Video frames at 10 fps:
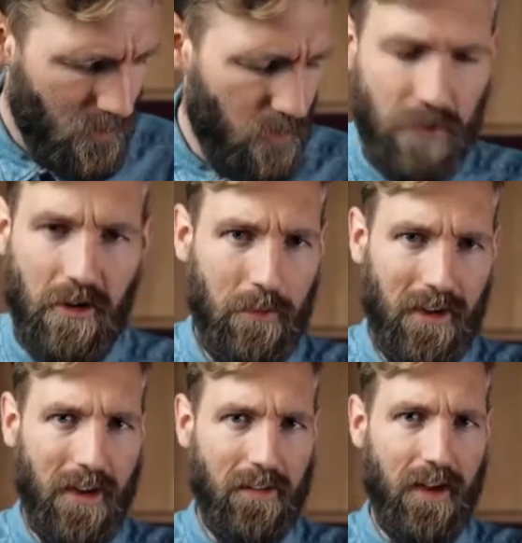Or
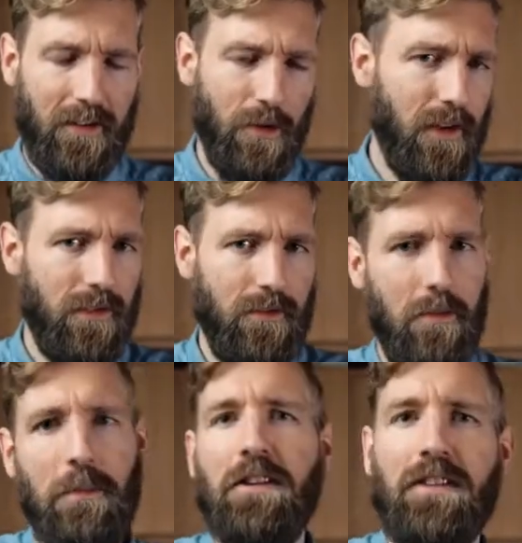something like that. You can
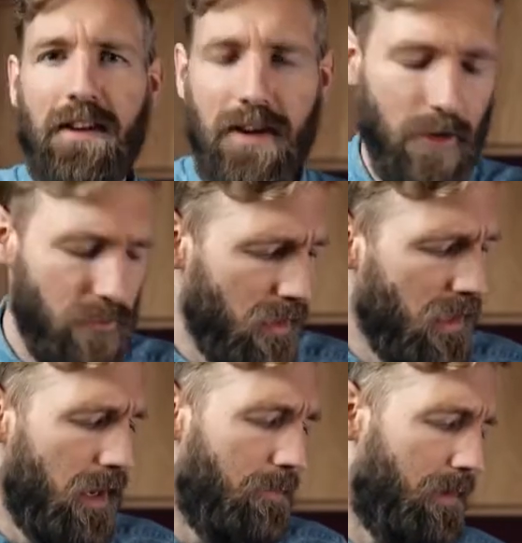mix it around,
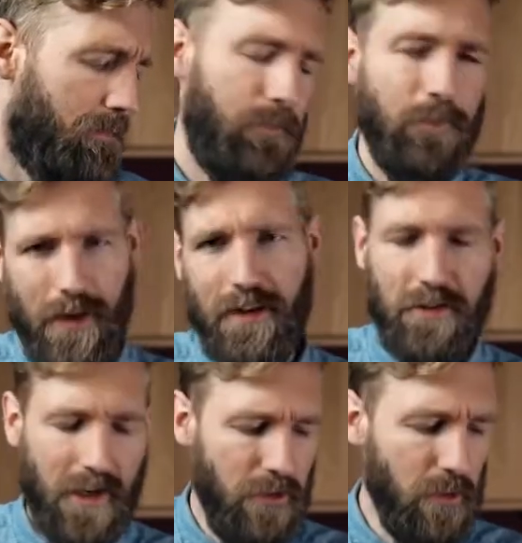but
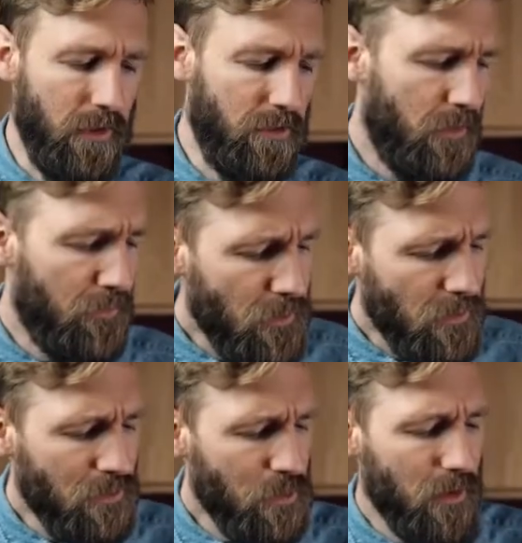let's get to it. So the
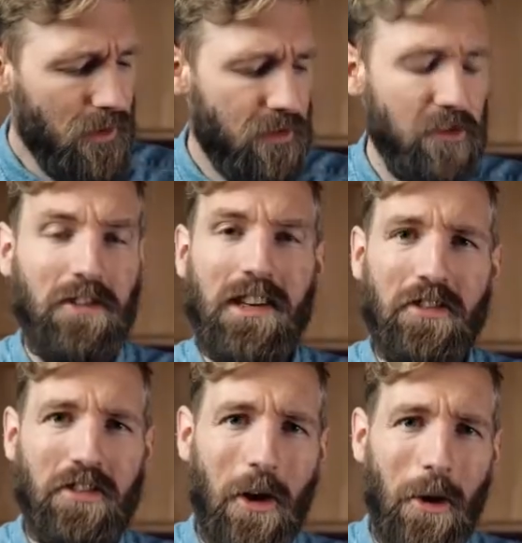first chord is a C
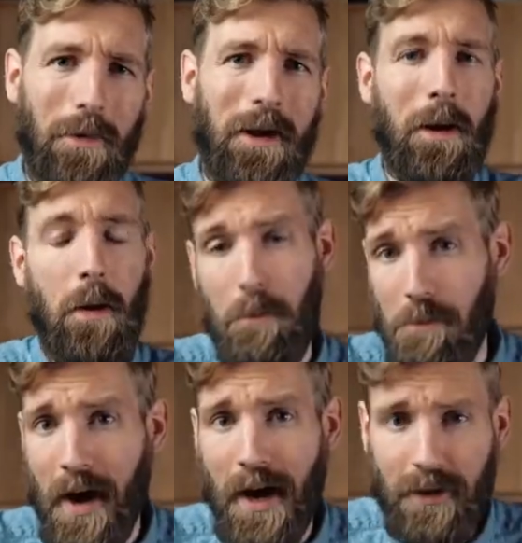sharp
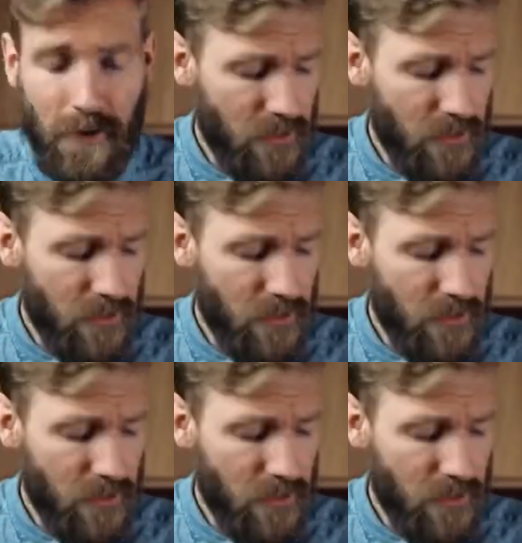minor.